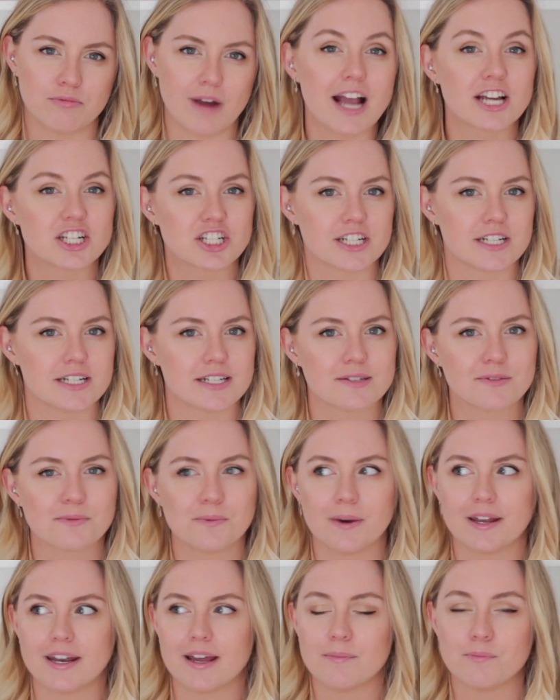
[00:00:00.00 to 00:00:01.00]
rashes
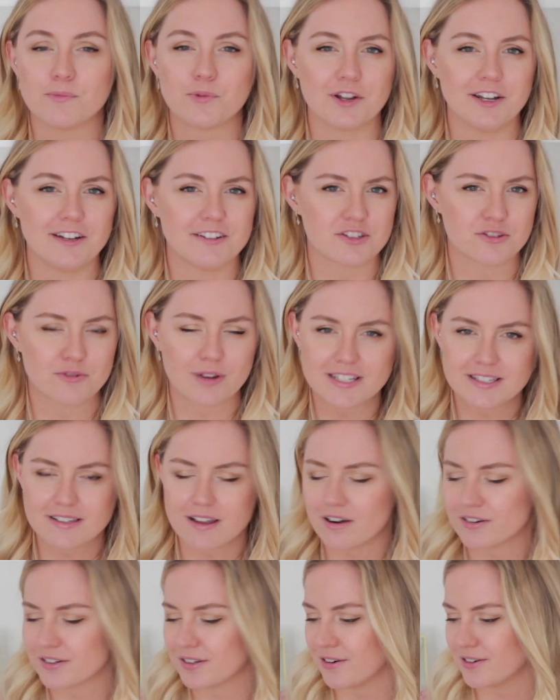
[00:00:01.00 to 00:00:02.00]
when I'm really stressed
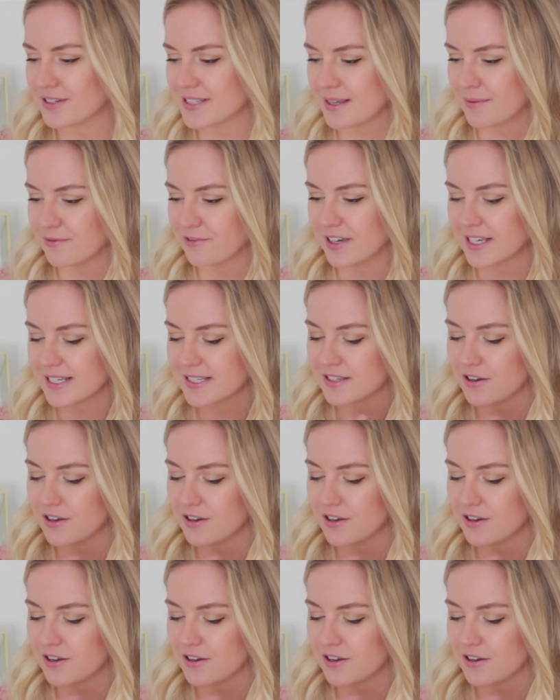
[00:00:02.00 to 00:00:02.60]
out or something.